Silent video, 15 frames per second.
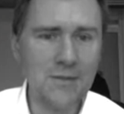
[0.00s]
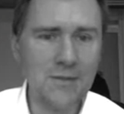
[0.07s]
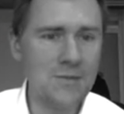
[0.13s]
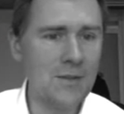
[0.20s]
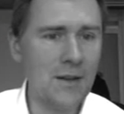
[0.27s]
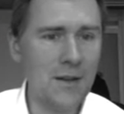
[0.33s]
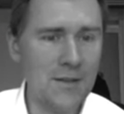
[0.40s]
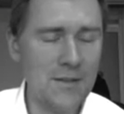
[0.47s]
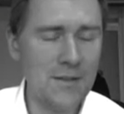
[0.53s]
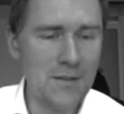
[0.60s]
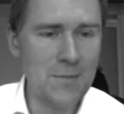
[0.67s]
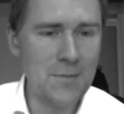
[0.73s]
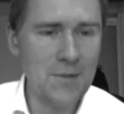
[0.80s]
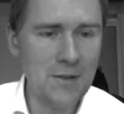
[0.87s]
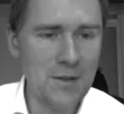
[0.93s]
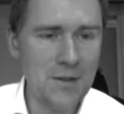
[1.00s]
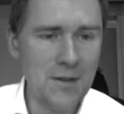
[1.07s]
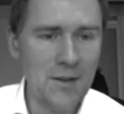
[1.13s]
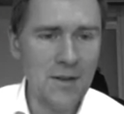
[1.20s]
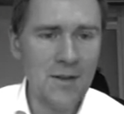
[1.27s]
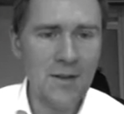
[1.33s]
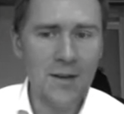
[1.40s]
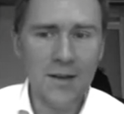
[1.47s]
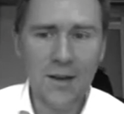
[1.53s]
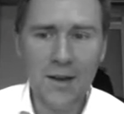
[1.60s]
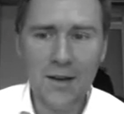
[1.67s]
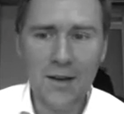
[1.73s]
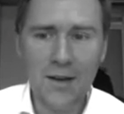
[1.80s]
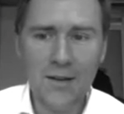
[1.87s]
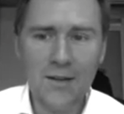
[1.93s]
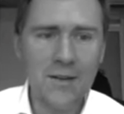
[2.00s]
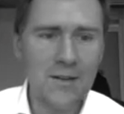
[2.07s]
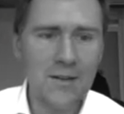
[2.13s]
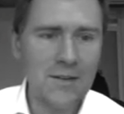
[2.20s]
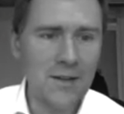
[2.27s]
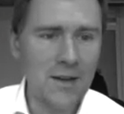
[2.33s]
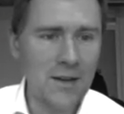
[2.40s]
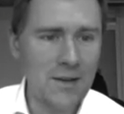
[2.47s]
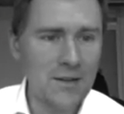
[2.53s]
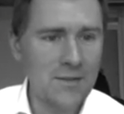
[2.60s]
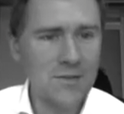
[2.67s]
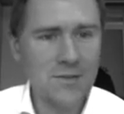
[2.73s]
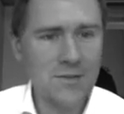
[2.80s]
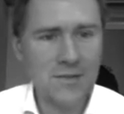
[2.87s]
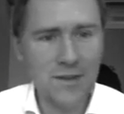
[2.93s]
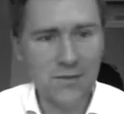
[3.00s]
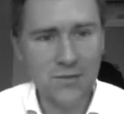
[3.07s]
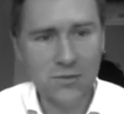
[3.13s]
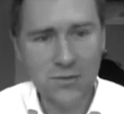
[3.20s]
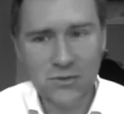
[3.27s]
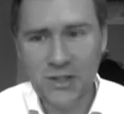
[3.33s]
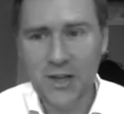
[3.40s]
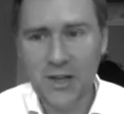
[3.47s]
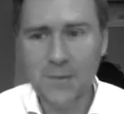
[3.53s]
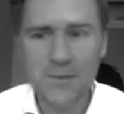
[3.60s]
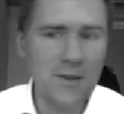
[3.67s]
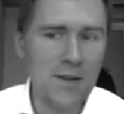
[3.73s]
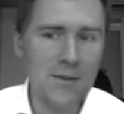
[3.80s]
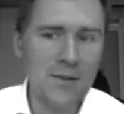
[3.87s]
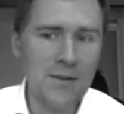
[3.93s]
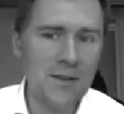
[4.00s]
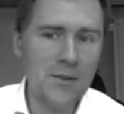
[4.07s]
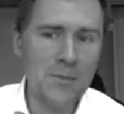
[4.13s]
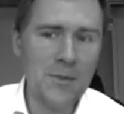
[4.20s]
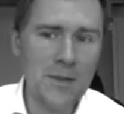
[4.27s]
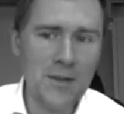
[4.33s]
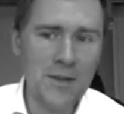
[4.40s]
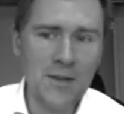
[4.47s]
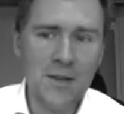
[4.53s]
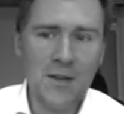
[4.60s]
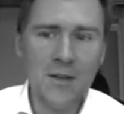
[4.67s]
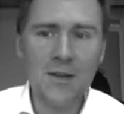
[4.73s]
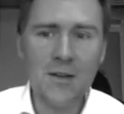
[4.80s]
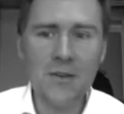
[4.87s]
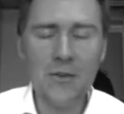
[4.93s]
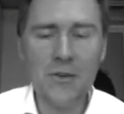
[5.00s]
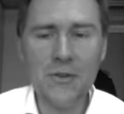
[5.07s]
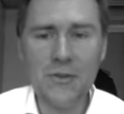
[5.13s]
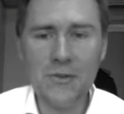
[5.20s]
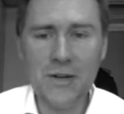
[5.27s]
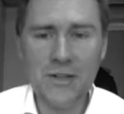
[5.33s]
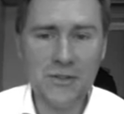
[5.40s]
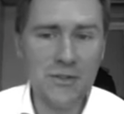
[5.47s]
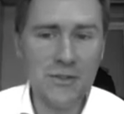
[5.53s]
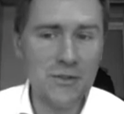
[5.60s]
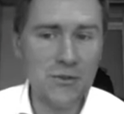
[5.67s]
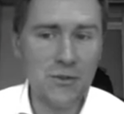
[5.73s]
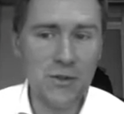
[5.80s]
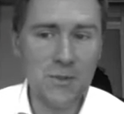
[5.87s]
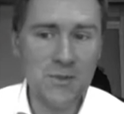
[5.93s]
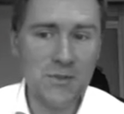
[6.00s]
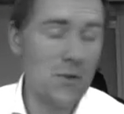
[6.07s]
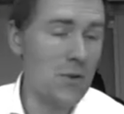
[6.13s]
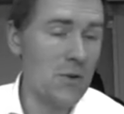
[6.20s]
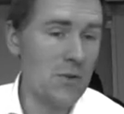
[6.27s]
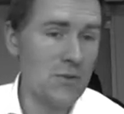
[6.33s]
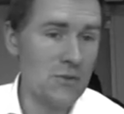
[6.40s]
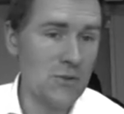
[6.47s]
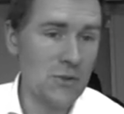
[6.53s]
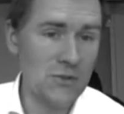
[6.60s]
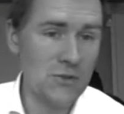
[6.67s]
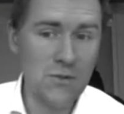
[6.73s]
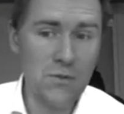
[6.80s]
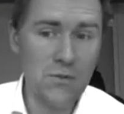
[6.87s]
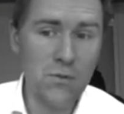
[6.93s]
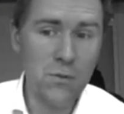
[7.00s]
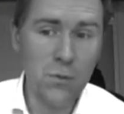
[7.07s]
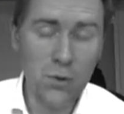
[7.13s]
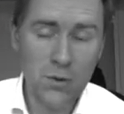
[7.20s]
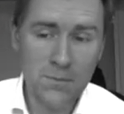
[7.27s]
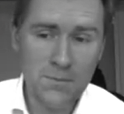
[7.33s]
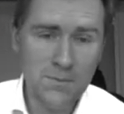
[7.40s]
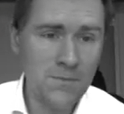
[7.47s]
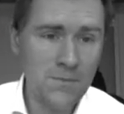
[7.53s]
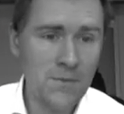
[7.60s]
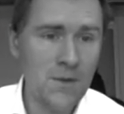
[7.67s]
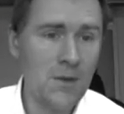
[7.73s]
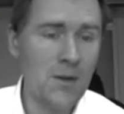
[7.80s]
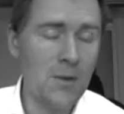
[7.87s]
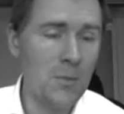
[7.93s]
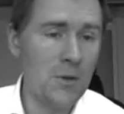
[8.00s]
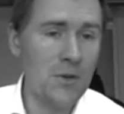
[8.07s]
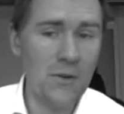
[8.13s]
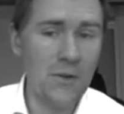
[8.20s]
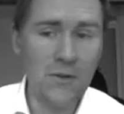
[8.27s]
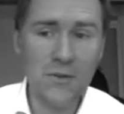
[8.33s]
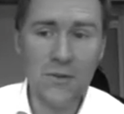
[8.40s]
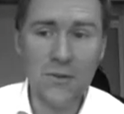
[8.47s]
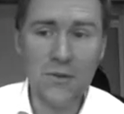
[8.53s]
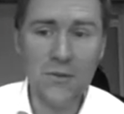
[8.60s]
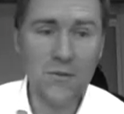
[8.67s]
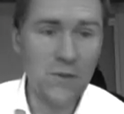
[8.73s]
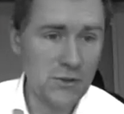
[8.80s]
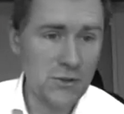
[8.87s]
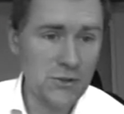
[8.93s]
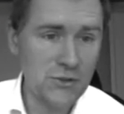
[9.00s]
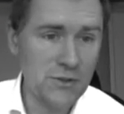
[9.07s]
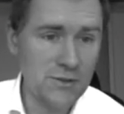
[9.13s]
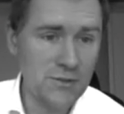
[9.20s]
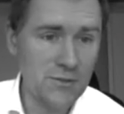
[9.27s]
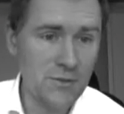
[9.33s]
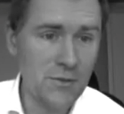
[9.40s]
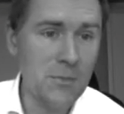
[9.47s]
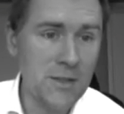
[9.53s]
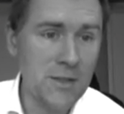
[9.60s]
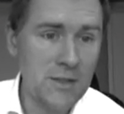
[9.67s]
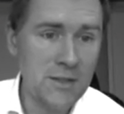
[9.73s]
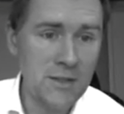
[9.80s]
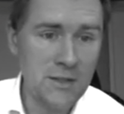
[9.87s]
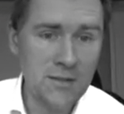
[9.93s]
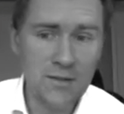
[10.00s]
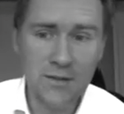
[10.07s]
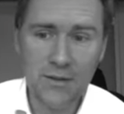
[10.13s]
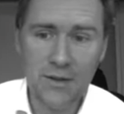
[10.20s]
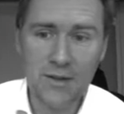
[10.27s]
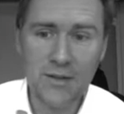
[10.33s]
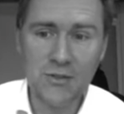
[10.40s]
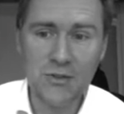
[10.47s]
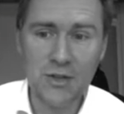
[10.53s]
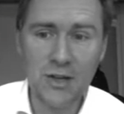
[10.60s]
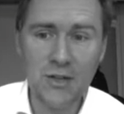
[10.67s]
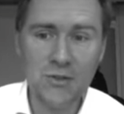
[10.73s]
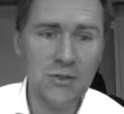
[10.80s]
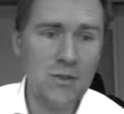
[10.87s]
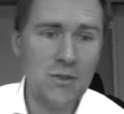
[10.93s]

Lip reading: And this something can take several shapes. It can either be an alteration in terms of the construction's form, but it's also the function, the meaning, that can change.